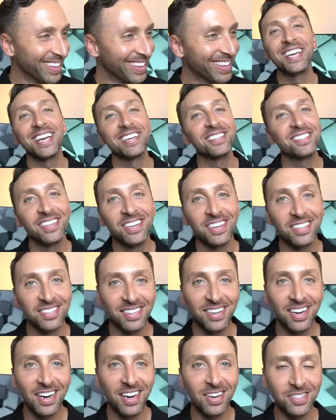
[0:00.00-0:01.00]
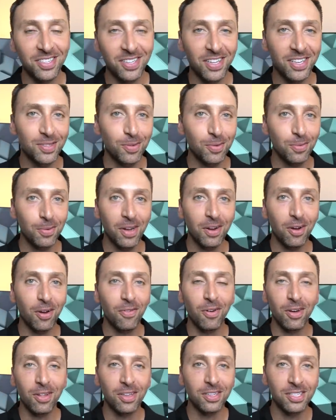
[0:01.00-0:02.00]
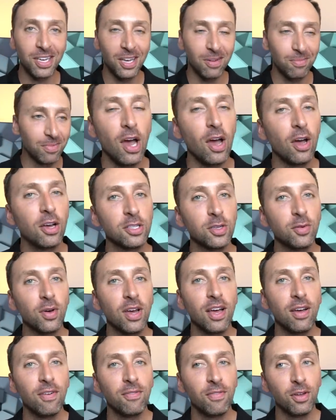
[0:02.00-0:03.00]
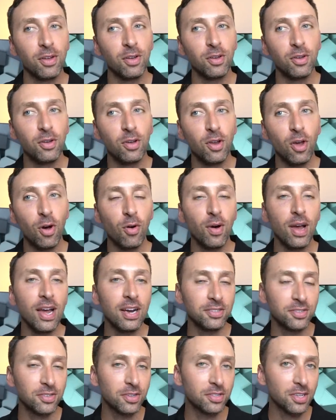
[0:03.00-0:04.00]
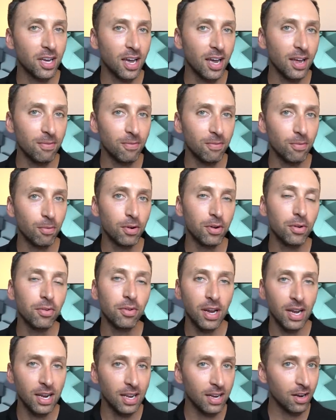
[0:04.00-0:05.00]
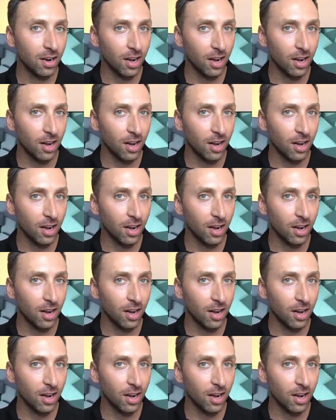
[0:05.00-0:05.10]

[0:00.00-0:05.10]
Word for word: She actually doesn't care. She lets me play golf all the time. I also have no extra time for creating